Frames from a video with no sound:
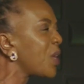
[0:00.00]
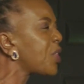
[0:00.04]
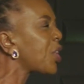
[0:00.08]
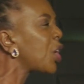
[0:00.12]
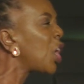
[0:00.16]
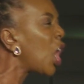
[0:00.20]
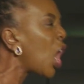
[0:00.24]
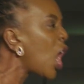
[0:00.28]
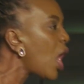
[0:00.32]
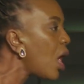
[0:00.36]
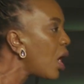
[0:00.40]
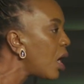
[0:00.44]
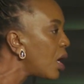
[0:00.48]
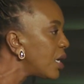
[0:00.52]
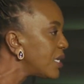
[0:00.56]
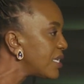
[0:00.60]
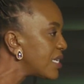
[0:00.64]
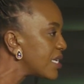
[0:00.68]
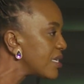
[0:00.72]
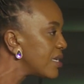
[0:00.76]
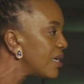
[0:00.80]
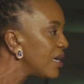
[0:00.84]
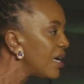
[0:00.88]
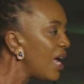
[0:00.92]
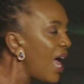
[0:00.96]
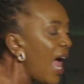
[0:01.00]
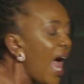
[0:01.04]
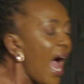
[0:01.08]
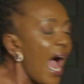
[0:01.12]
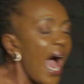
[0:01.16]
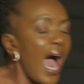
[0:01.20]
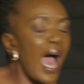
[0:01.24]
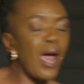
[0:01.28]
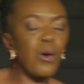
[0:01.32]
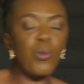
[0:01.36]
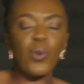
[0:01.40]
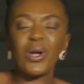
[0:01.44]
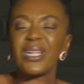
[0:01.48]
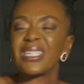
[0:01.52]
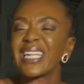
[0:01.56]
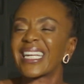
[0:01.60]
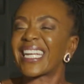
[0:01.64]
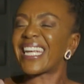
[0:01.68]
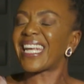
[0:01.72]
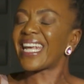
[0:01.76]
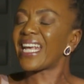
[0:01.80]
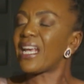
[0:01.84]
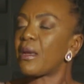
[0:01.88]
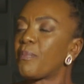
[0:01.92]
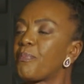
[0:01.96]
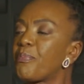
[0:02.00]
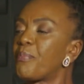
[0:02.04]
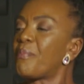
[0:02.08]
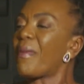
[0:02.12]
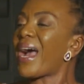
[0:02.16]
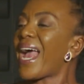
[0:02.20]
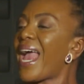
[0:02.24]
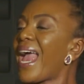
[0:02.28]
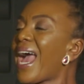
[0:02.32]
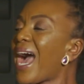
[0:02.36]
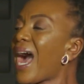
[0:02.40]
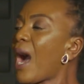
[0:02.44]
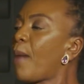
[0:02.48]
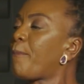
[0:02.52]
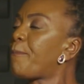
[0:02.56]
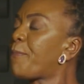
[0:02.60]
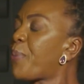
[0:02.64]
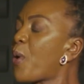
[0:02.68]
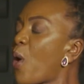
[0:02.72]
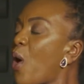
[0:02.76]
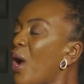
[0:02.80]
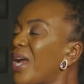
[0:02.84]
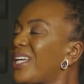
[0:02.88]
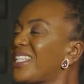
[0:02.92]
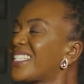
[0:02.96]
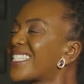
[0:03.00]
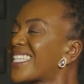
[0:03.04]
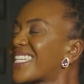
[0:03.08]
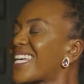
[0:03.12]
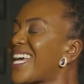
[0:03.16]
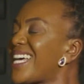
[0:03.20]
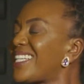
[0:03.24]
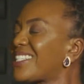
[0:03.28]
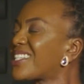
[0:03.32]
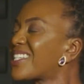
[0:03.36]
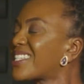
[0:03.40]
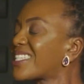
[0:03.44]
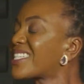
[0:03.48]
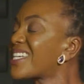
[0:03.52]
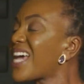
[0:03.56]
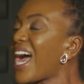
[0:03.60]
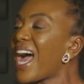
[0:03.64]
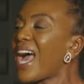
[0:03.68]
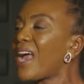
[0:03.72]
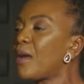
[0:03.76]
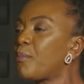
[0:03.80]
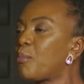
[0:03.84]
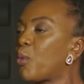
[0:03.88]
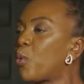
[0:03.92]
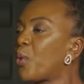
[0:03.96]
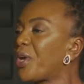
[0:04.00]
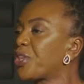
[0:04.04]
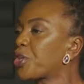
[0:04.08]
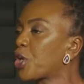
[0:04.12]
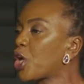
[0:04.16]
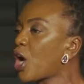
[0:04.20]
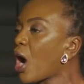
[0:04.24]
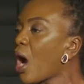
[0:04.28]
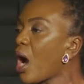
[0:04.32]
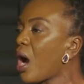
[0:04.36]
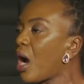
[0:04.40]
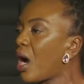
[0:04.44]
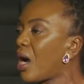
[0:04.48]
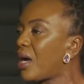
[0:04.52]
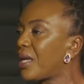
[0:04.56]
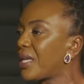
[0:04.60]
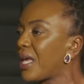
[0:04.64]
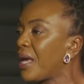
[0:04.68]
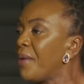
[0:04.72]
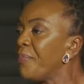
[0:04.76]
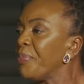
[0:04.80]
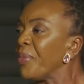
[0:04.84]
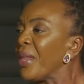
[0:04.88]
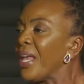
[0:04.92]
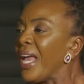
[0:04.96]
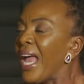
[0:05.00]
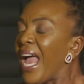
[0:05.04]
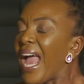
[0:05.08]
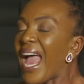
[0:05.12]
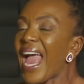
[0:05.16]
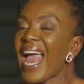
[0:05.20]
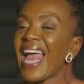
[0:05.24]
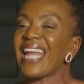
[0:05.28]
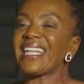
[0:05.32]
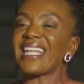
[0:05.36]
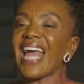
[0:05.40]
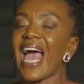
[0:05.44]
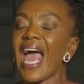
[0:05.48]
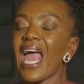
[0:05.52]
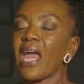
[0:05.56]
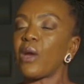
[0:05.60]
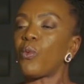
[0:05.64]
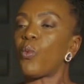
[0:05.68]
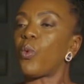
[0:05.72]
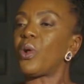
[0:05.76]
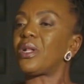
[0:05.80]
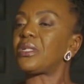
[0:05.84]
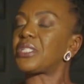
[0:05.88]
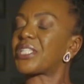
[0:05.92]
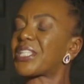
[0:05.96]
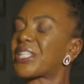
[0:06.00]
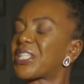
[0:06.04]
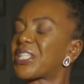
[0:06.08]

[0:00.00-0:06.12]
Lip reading: with God. I will keep my appointed time with God. And I will